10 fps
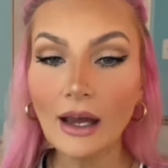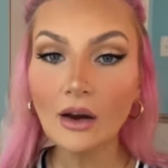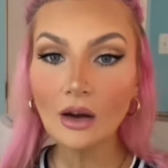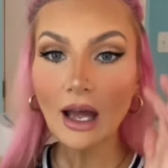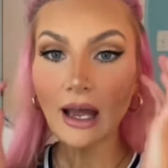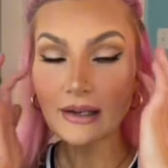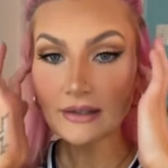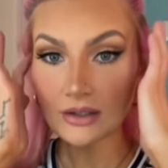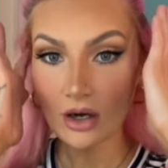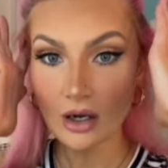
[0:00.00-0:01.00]
Now I
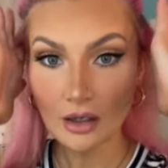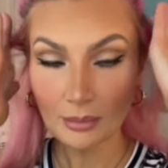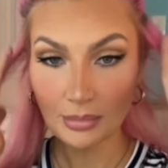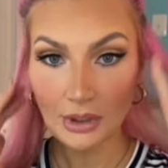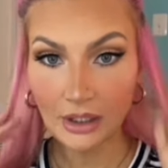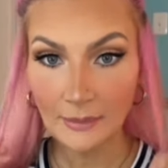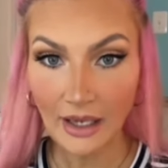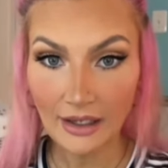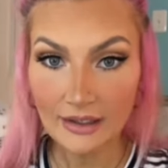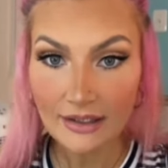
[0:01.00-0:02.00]
start putting
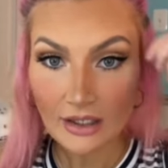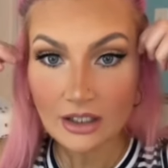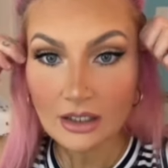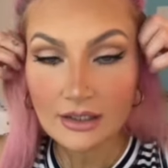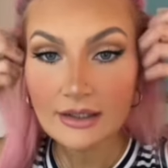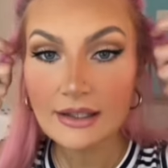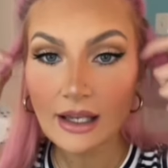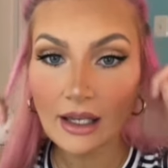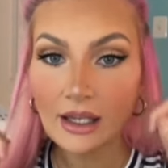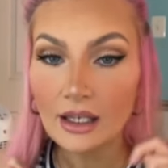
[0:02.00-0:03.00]
my extensions
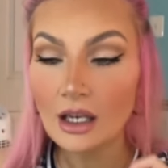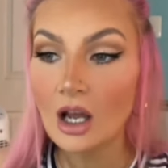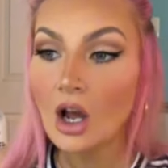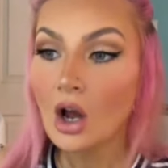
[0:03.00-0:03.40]
in